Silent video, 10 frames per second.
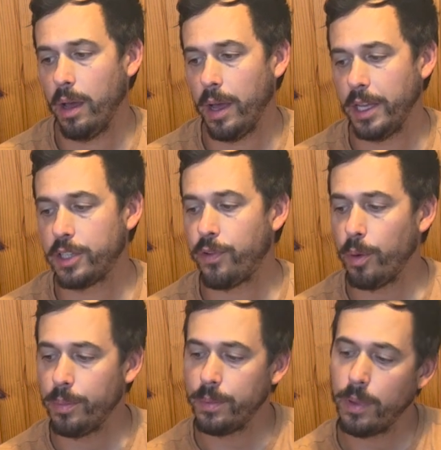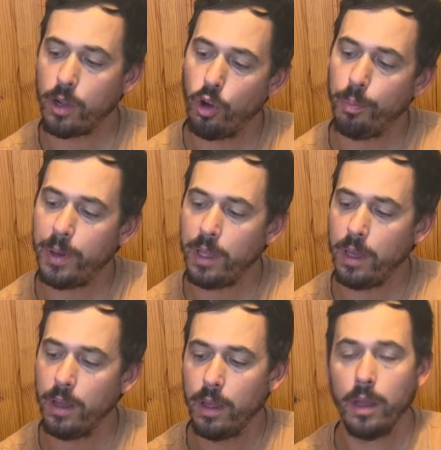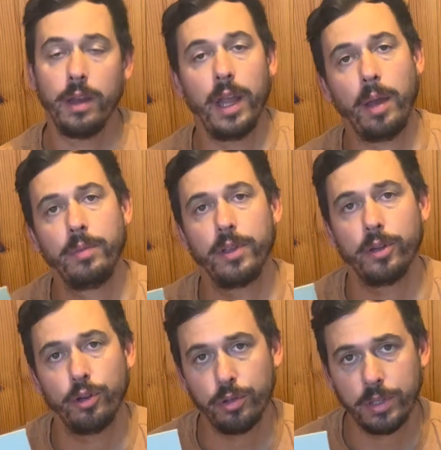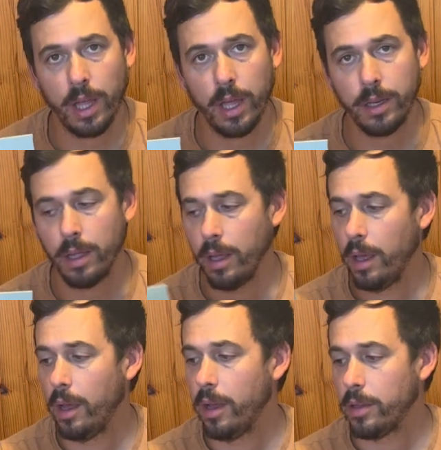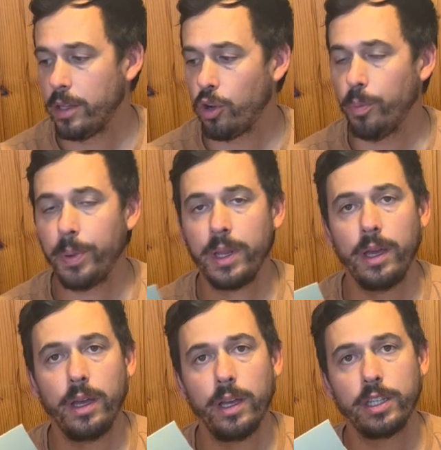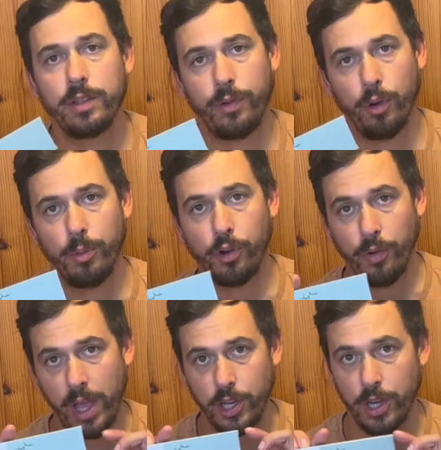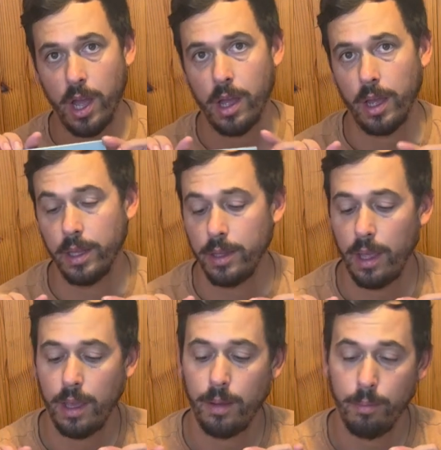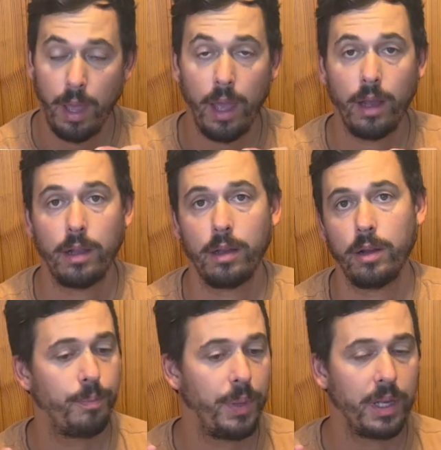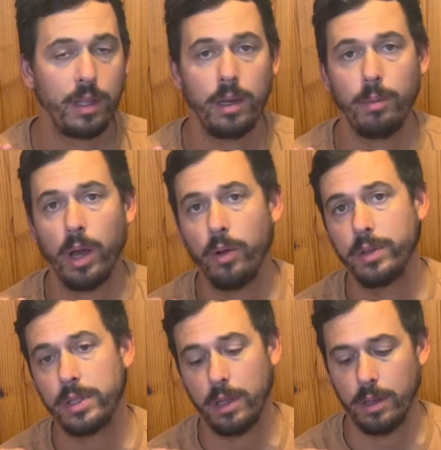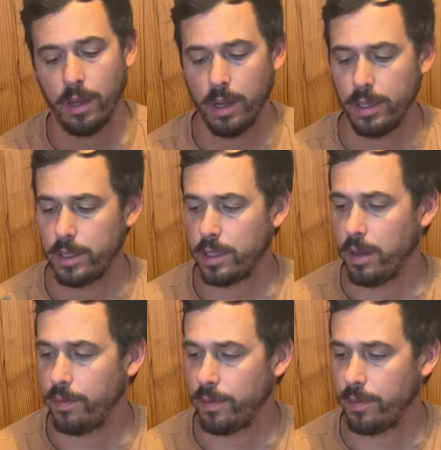It's from a company named Rusan. The company is from Croatia and they make Picatinny mounts and other stuff.